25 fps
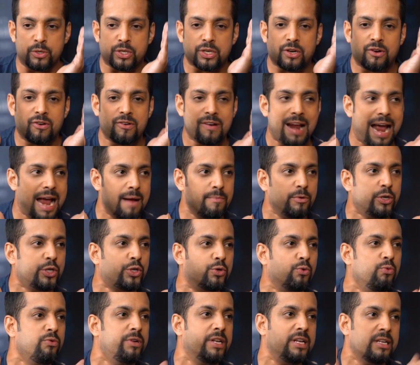it was crammed
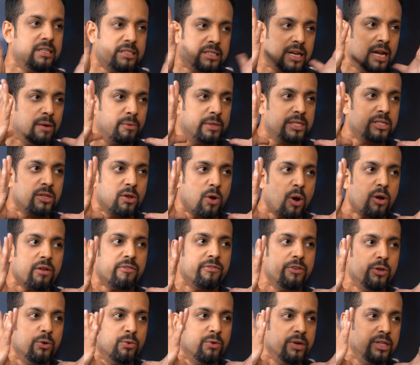shooting style. There's a
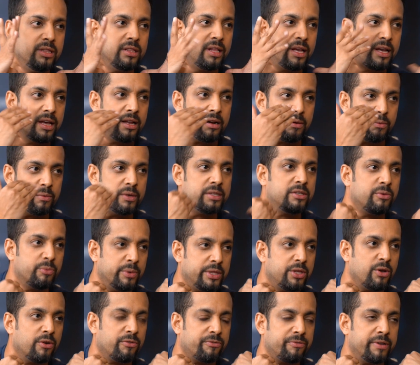lot of you in there
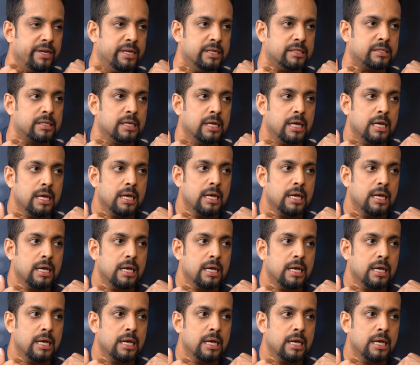with your face.